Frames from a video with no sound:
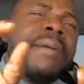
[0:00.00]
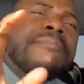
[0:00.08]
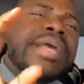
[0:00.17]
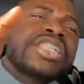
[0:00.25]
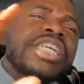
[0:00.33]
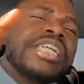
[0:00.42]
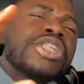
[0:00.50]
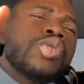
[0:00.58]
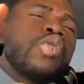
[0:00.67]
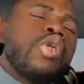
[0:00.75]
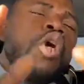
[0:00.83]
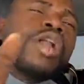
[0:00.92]
My mission
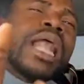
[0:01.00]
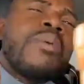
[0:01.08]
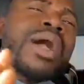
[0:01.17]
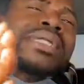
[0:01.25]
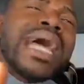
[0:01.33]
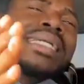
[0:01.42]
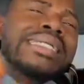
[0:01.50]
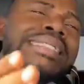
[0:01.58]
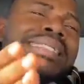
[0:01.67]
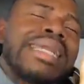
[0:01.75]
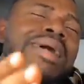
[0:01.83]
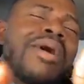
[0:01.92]
is to call our
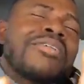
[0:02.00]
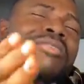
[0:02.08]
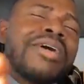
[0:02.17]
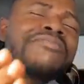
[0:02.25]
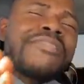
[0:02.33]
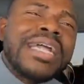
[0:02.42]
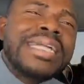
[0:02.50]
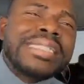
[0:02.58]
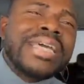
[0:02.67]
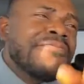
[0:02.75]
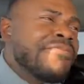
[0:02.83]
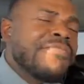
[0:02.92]
daddies and our
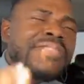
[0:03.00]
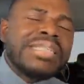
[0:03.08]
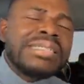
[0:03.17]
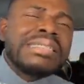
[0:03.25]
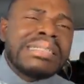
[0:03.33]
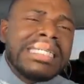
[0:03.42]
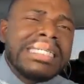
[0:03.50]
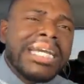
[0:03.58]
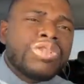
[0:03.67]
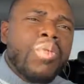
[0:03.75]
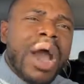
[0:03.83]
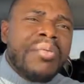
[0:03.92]
grandfathers, 50, 60
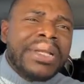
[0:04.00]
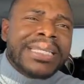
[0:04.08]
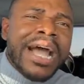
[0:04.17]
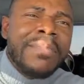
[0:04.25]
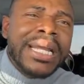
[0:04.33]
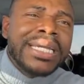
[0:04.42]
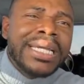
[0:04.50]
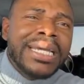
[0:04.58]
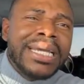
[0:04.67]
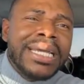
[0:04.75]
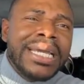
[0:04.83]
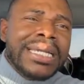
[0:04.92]
years, who are retirement,
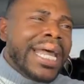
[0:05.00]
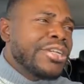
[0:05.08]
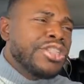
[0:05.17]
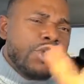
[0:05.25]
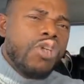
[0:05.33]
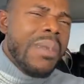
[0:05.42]
that